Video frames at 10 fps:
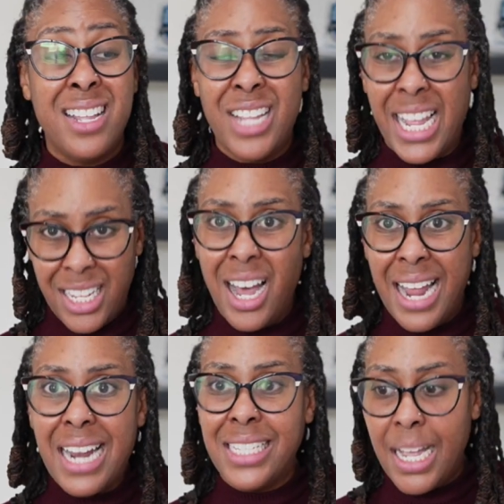Like a
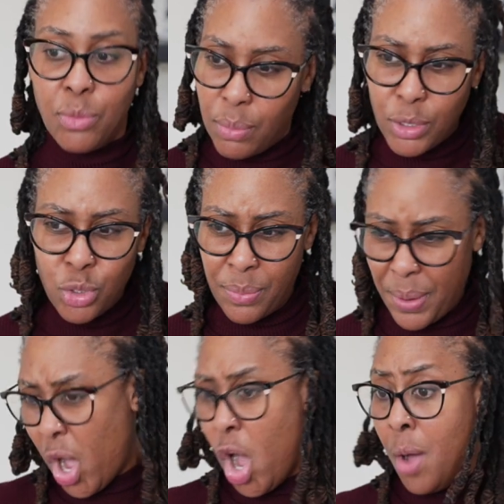lot of times we would just
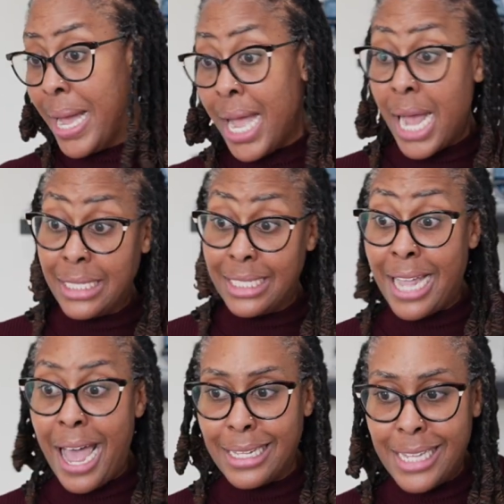be, oh my gosh, this is
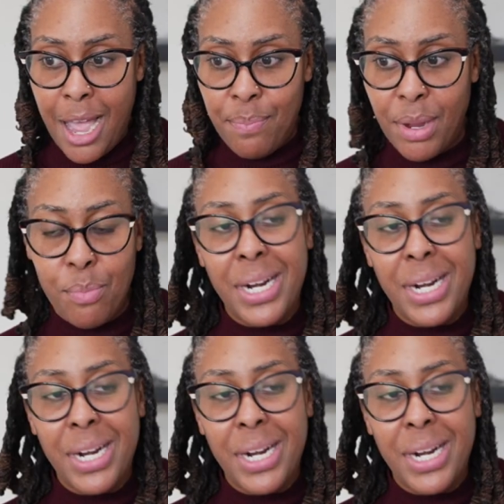a hot topic.